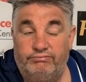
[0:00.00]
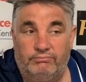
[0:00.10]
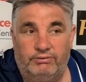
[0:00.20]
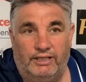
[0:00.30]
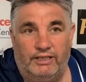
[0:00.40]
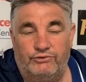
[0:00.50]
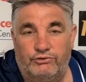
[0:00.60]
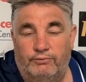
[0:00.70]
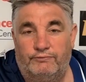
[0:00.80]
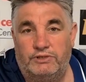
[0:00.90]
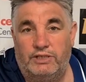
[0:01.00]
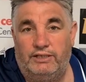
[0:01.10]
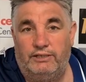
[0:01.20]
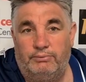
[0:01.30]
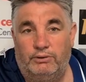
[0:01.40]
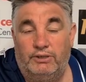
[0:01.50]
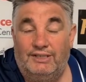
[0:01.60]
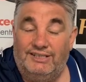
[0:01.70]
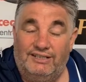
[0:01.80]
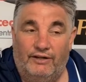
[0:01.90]
Probably getting in trouble for saying it, but
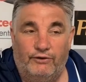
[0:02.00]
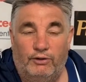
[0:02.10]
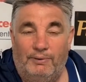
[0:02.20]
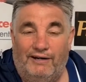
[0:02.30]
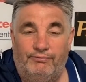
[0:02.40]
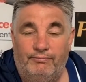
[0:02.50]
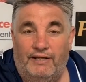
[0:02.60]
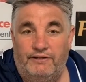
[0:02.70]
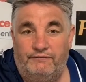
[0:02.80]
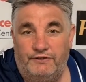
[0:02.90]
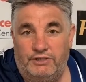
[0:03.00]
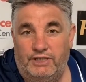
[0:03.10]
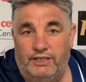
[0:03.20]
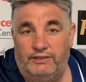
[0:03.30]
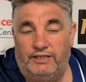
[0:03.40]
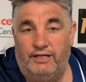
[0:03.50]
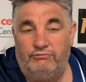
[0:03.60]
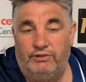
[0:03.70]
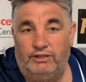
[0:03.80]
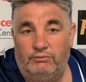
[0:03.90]
I thought apart from that, they officiated the game
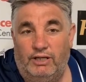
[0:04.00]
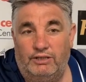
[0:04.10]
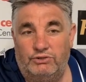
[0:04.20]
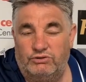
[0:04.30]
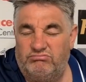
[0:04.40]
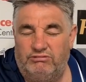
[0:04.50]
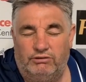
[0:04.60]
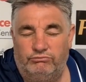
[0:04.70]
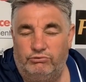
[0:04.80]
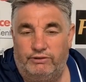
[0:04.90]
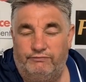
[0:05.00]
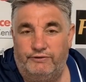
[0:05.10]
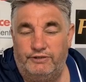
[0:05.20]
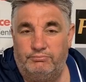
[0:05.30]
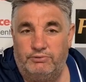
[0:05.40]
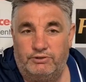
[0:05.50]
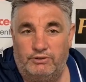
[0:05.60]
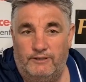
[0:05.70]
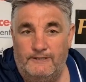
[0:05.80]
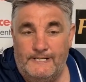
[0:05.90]
really well. It's just little ruck infringements
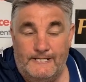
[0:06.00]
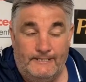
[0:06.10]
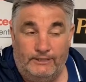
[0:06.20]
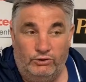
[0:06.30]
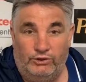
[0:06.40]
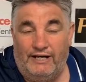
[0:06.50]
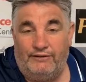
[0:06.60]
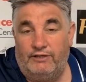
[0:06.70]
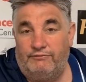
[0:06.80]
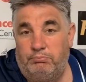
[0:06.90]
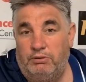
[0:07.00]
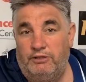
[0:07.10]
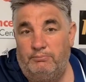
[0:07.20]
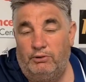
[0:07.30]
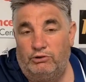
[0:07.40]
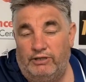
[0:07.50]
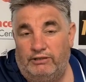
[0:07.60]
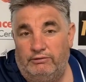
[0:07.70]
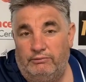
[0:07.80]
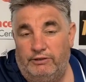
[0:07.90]
that, you know, you're either going to have to play the ball
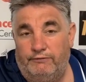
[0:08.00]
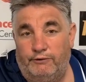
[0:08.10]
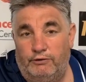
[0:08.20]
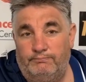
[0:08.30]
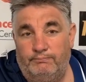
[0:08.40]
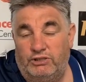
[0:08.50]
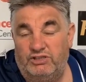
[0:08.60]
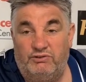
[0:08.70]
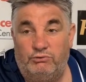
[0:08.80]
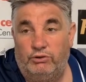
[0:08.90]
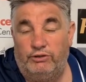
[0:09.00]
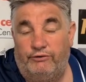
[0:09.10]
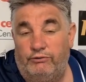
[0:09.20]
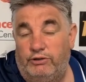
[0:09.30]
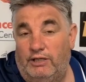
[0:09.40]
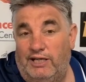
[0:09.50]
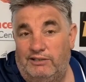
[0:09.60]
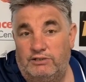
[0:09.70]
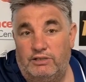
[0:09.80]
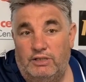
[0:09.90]
correctly with your foot, because if you're rolling it through your
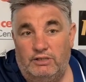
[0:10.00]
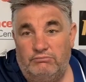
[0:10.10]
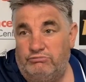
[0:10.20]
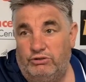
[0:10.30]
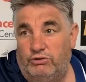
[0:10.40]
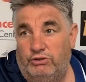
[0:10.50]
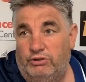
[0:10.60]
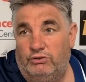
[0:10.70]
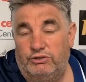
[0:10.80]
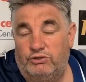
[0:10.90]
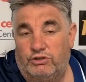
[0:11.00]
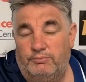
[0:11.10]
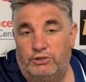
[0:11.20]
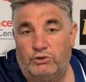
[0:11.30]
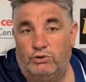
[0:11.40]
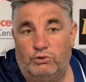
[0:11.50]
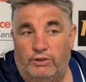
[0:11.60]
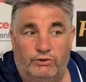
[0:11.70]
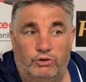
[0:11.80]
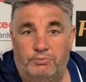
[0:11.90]
legs, to not, you know, it's just going to be so
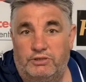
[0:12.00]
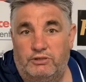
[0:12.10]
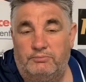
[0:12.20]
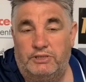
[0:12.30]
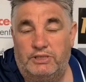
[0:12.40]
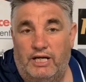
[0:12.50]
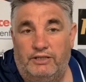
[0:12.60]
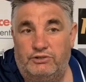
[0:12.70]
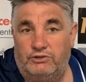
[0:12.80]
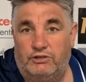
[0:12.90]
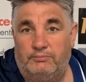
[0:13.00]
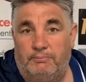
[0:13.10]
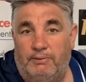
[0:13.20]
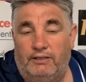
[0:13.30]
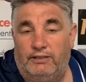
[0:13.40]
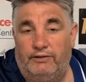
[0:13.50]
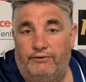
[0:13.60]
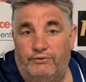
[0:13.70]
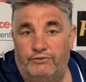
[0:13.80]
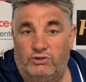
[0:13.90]
quick, nobody's going to be set, and it's just going to be a penalty at
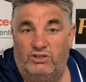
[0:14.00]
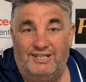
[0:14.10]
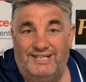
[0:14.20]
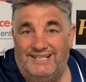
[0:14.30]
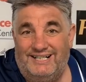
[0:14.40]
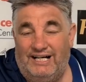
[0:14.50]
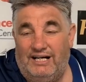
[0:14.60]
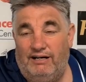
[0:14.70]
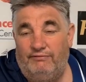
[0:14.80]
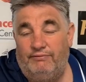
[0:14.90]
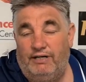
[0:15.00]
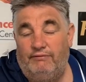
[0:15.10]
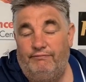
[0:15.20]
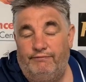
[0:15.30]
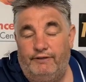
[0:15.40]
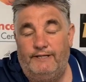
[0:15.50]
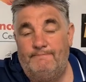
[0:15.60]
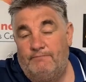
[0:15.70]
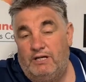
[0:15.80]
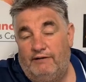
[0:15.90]
thon. So
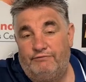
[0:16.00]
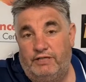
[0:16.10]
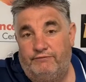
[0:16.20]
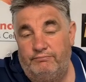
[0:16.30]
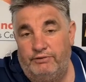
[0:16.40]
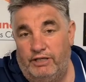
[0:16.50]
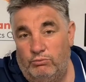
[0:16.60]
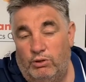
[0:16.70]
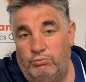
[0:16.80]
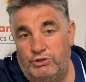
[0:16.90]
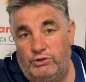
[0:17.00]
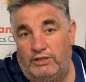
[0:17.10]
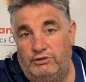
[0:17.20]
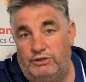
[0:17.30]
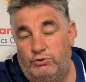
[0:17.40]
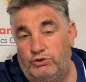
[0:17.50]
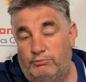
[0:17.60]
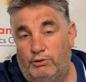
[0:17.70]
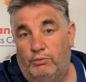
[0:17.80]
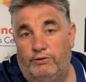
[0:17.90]
I've said from day one we should actually touch the
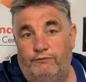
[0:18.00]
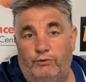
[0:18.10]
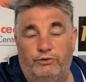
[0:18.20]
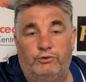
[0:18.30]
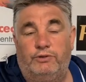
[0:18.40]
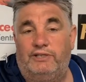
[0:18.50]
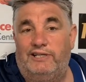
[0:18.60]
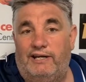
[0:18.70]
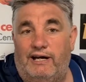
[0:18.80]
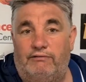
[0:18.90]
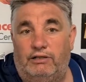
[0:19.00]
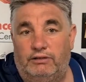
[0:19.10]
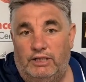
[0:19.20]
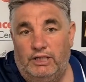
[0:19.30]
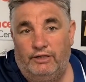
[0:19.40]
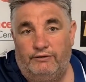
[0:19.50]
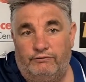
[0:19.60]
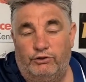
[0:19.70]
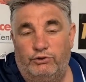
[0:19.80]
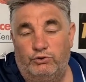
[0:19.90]
ball with the foot. They're doing it in the NRL. They've
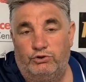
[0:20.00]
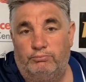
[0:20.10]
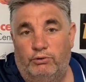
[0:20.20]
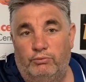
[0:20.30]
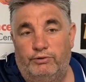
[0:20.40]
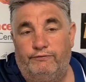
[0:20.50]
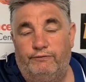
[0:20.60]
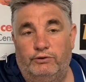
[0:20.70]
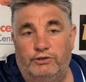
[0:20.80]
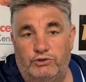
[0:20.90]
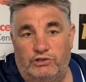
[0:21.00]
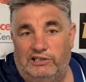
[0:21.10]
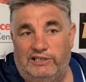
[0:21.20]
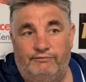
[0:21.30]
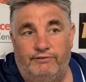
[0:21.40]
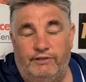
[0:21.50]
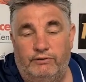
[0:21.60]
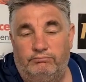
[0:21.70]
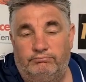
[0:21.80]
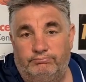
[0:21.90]
got to touch the ball with the foot and just clean everything up.